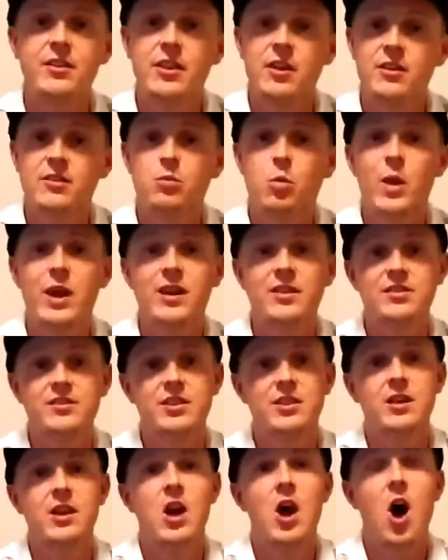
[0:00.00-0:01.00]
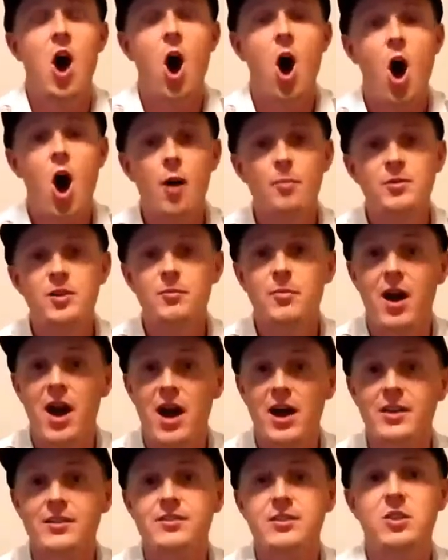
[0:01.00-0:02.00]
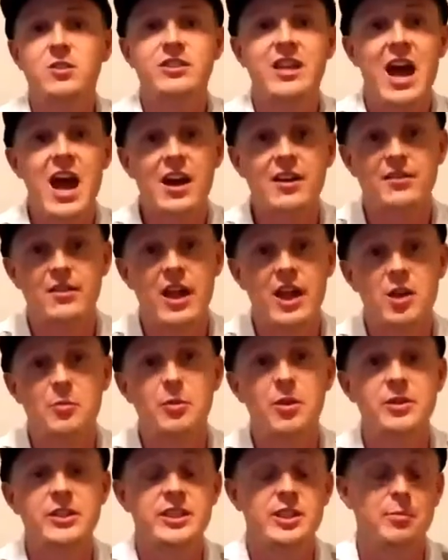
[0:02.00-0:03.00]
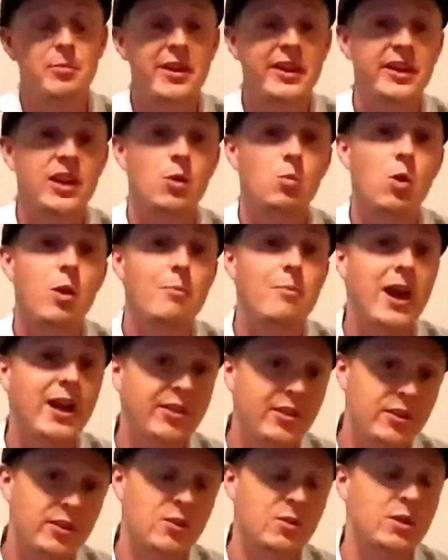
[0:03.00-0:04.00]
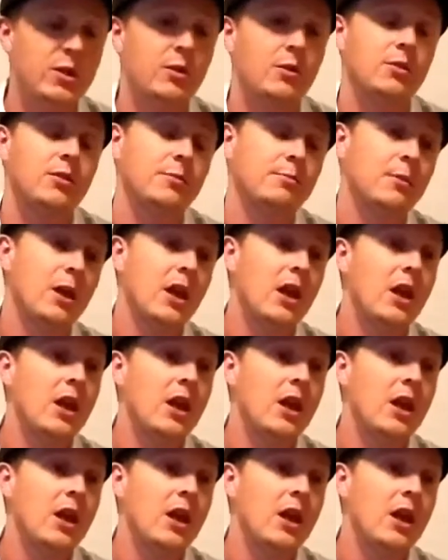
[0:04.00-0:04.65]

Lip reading: and there's ways to optimize your tax liability depending on what method you use.